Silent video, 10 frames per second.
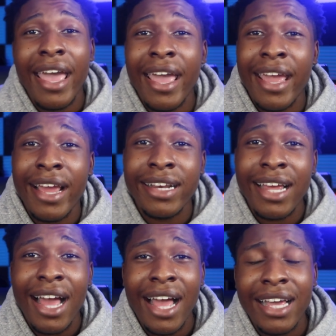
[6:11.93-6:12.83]

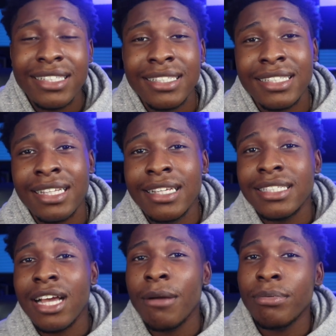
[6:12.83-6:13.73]
And guys,
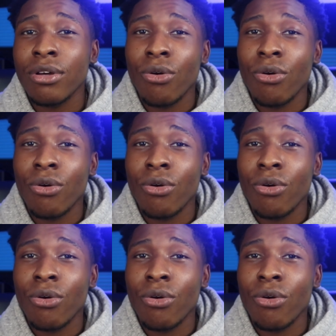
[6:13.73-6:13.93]
these couple